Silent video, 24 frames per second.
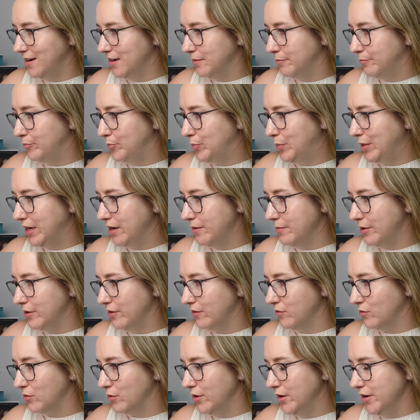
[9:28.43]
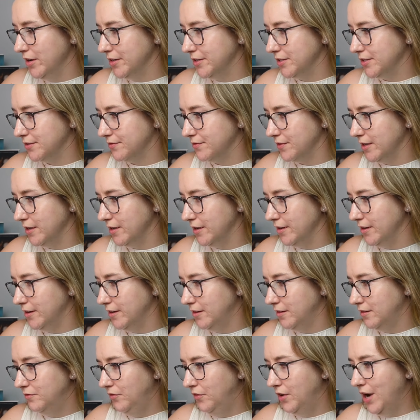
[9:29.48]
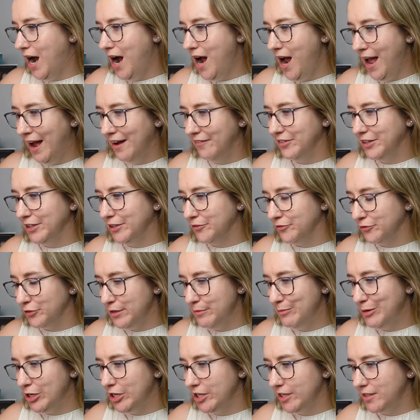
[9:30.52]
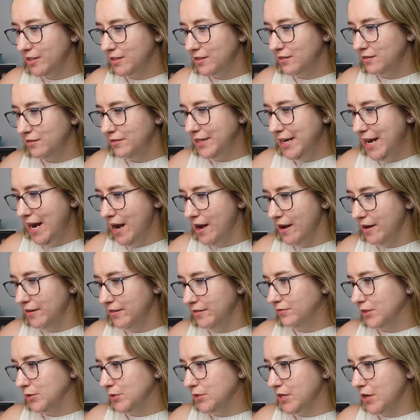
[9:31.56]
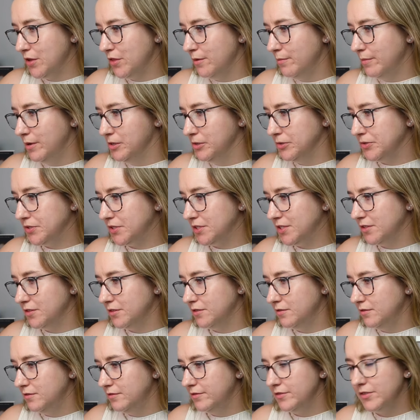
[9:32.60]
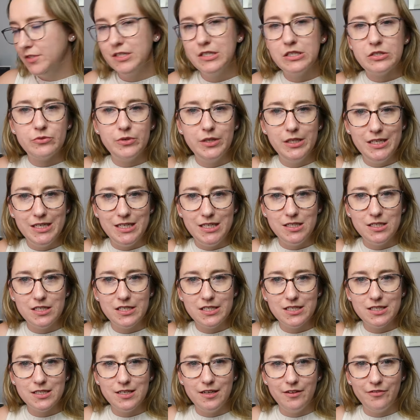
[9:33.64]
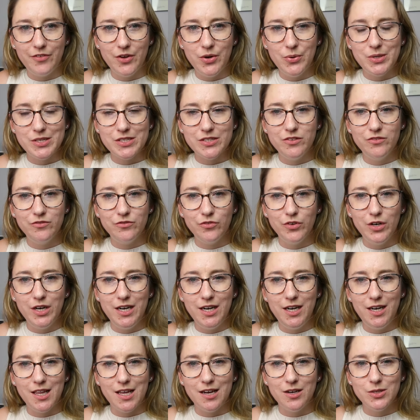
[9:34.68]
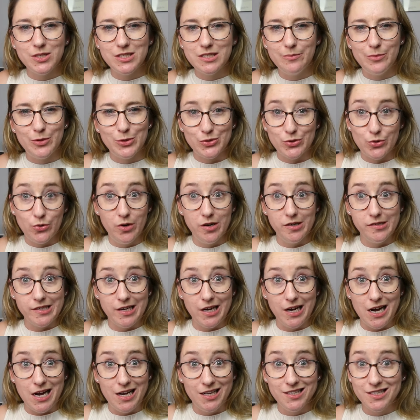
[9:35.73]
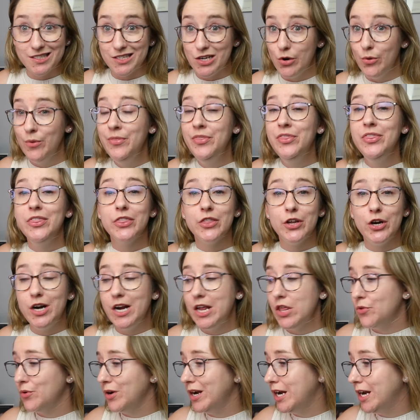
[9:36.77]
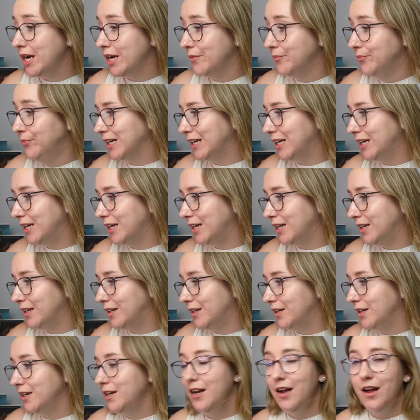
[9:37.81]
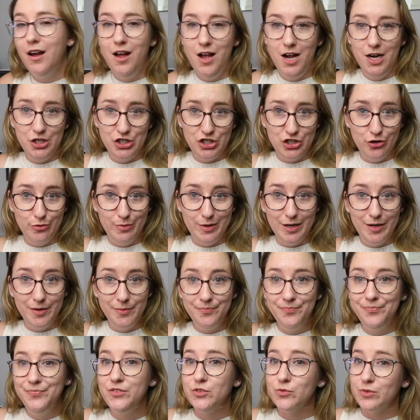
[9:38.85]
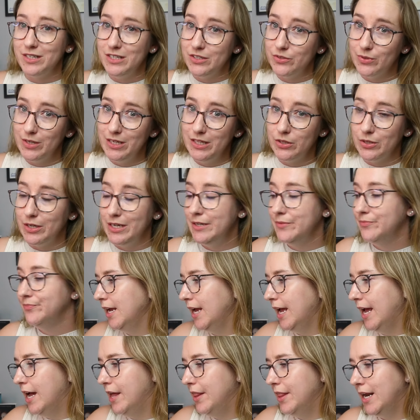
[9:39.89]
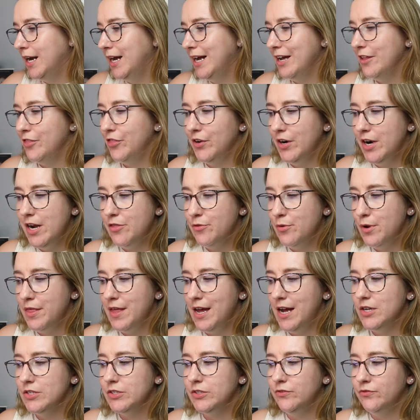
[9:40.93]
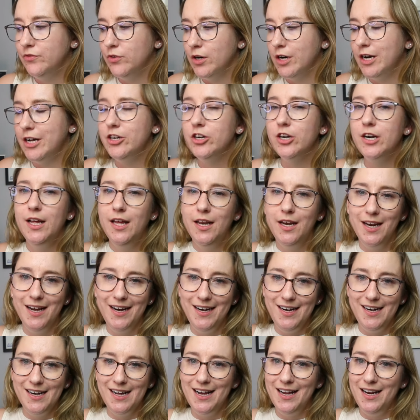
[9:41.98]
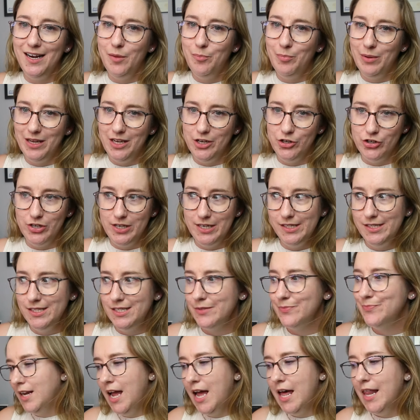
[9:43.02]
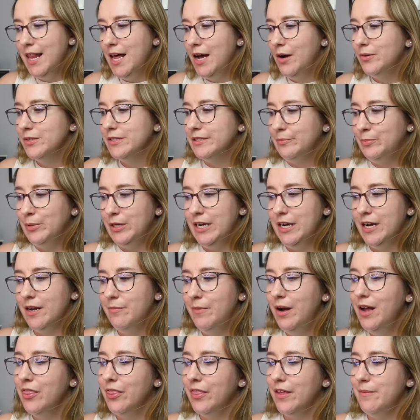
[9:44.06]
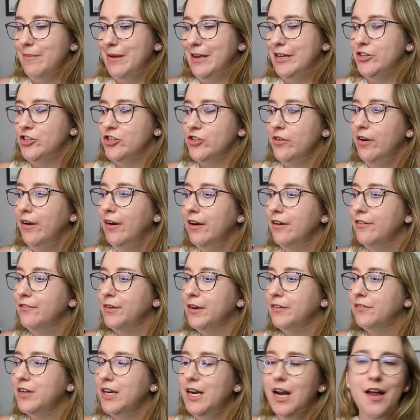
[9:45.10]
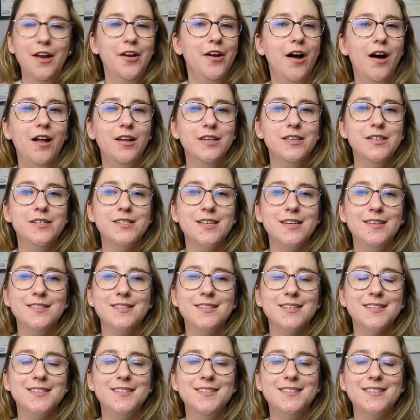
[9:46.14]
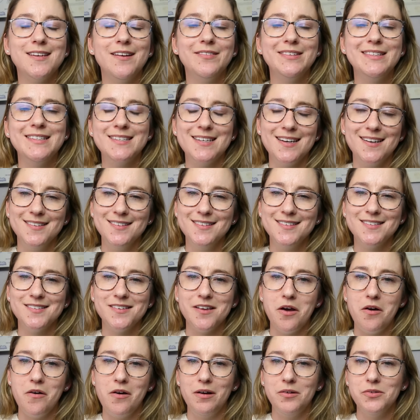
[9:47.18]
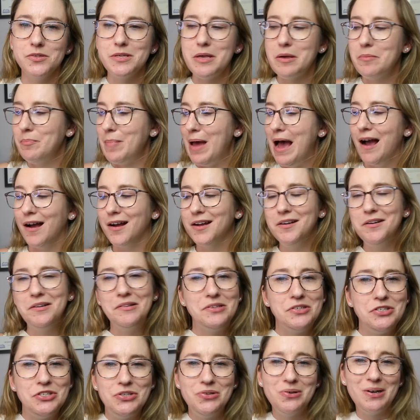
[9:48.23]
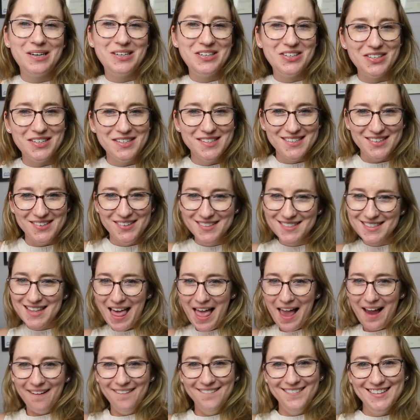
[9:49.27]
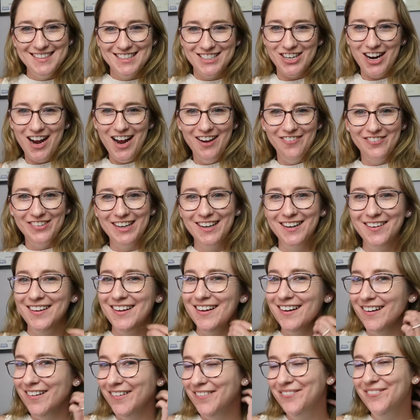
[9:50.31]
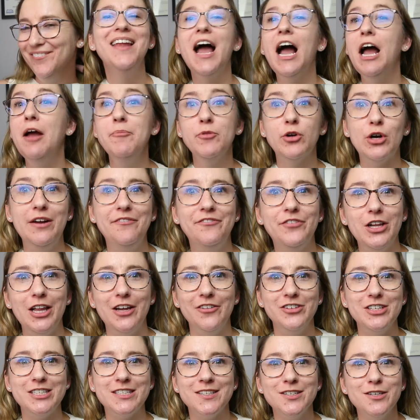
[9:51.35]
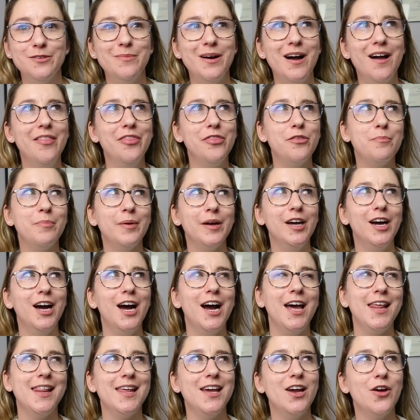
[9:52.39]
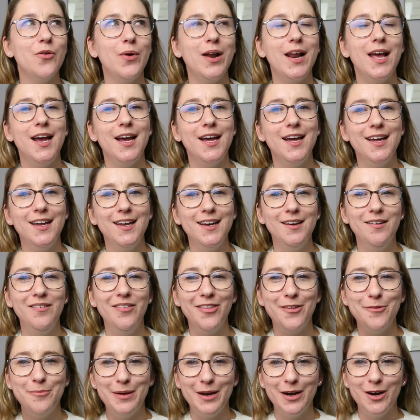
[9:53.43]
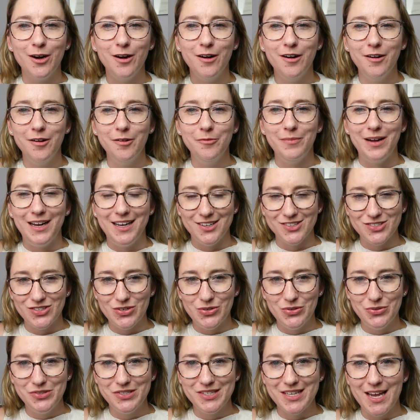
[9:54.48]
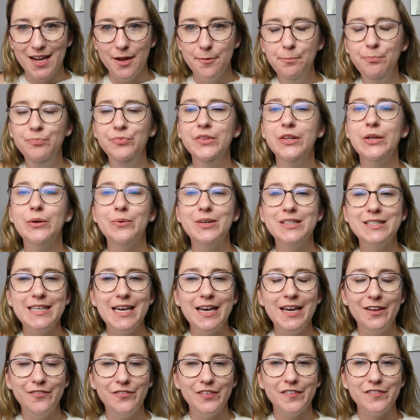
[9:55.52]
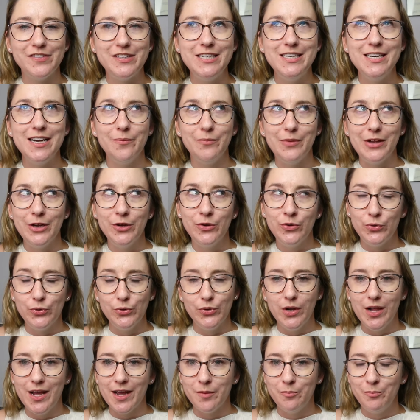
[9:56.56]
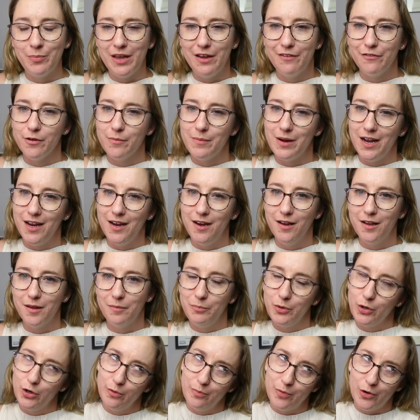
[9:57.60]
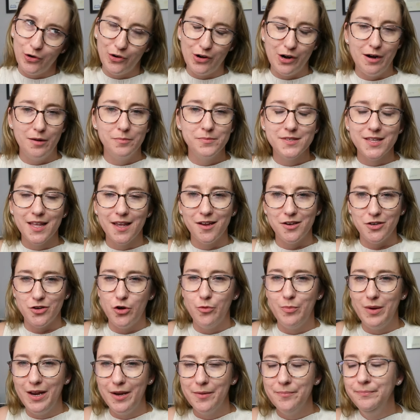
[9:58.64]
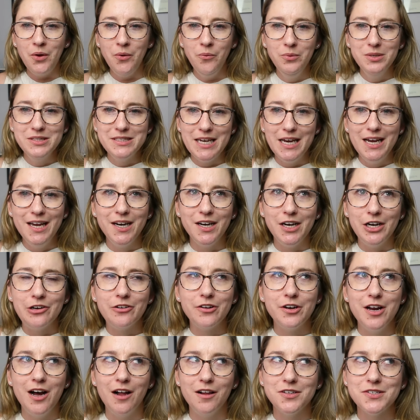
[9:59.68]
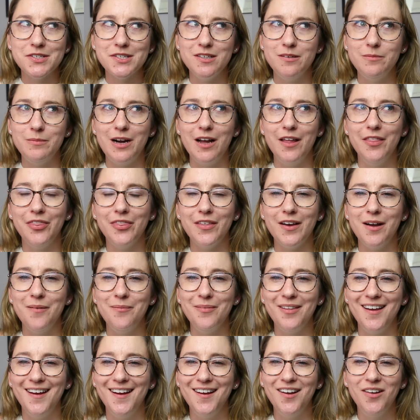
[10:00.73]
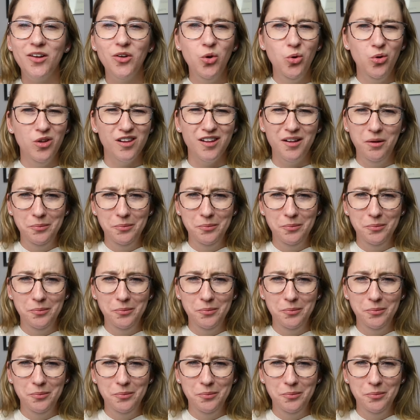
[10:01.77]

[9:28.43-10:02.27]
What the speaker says: a big amount of orders for not having a free book. Yeah, it was like the most since release. If it wasn't free, that was the most orders I got. So 33 in October 2023. And then I had 33,499 page reads. And that was a pretty good month. I made $259.67. So I was like back into the 200s. I was like jiving, you know. I'm grateful every single month, but I think when I hit the bigger milestones, like Once I hit 50, I'm like, cool, I can pay for my computer programs like Adobe. Once I hit $100 in a month, I'm like, cool,